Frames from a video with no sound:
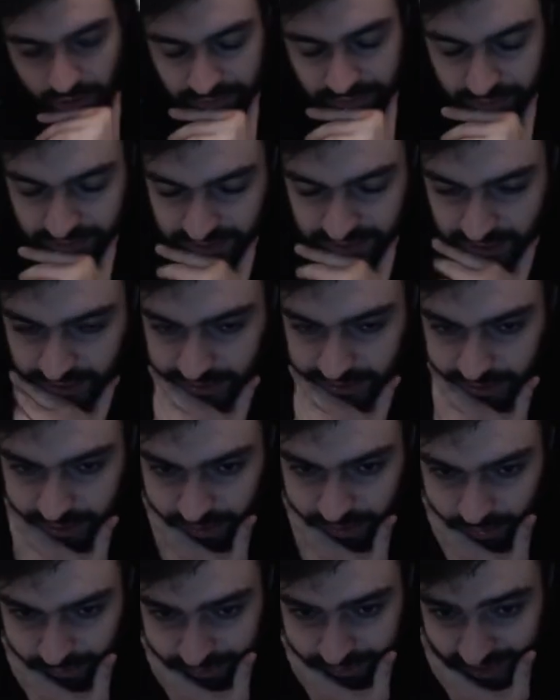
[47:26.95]

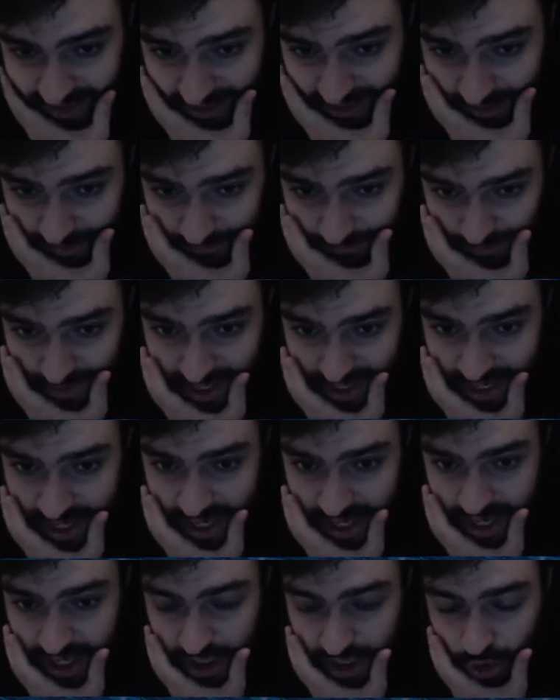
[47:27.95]
sidelined over here,
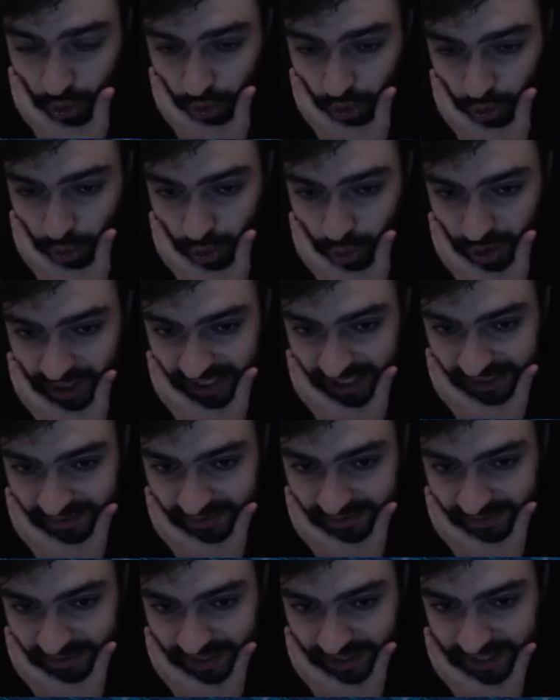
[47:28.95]
you do
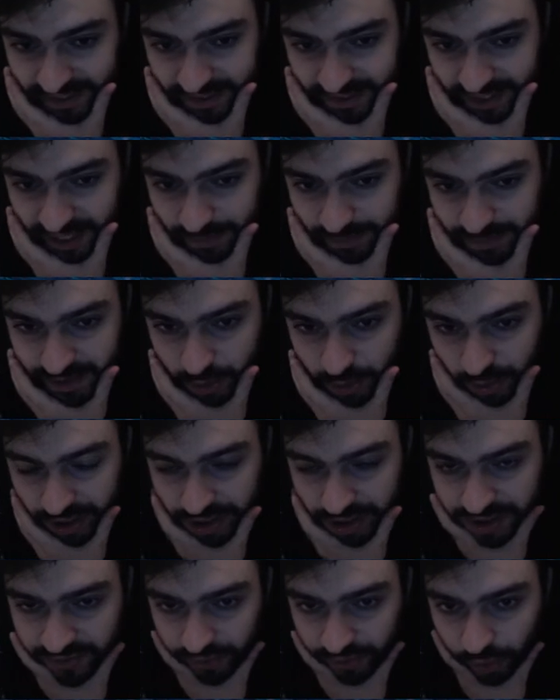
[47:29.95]
get escape
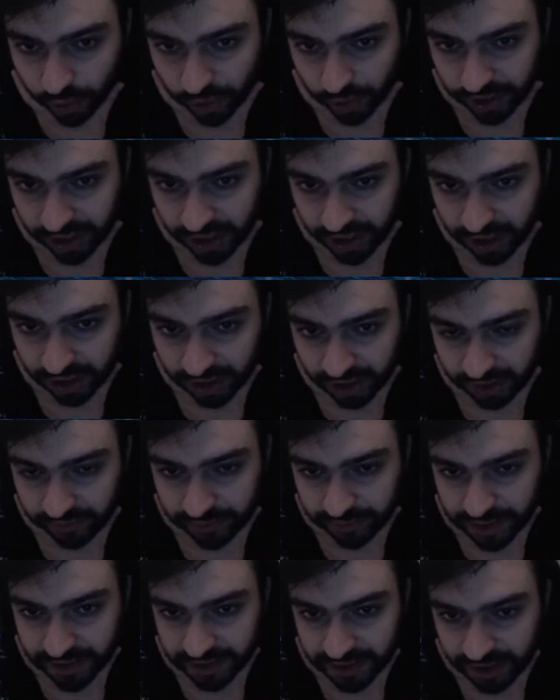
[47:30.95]
squares for your king if
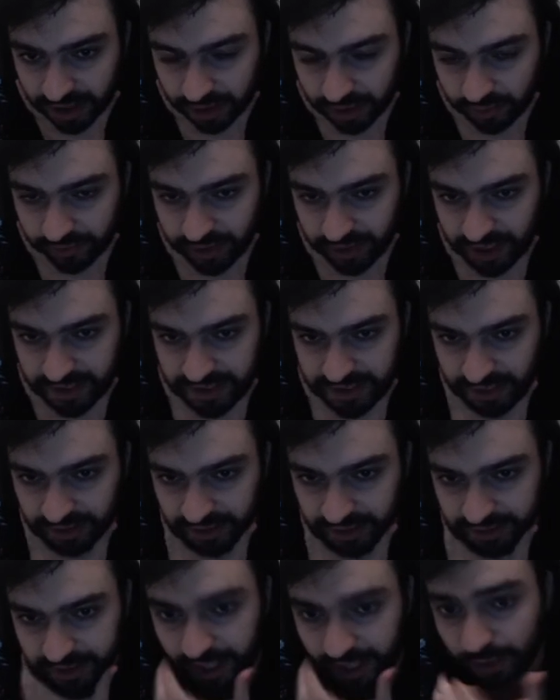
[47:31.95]
this kind of kingside
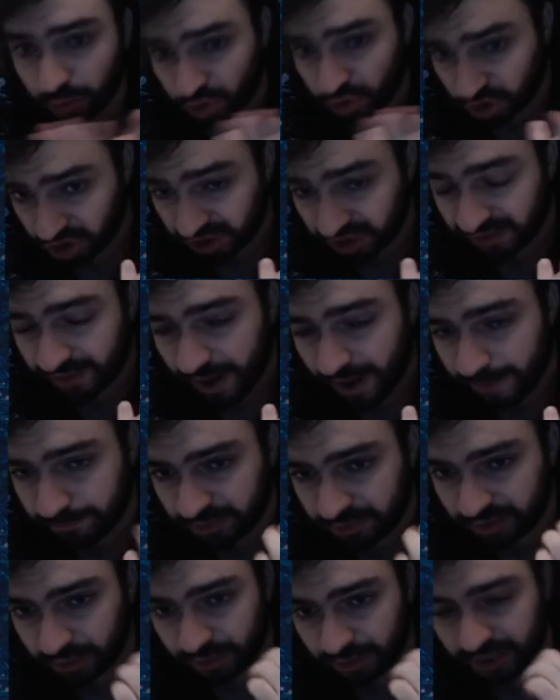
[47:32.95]
attack, which did
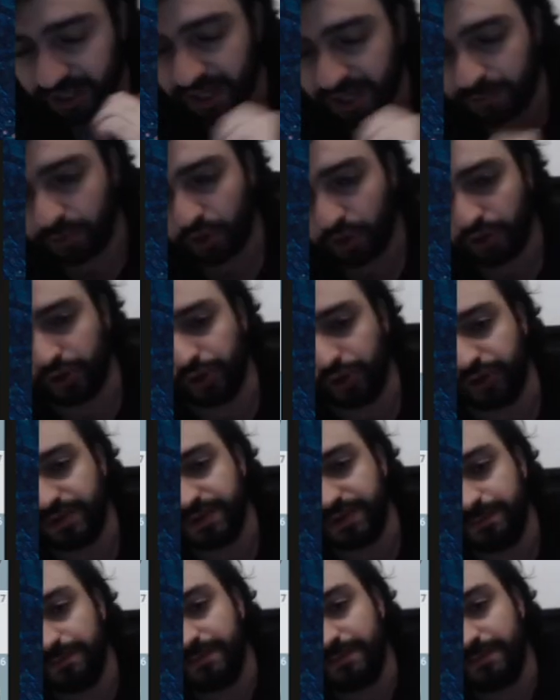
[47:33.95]
happen in the game, occurs.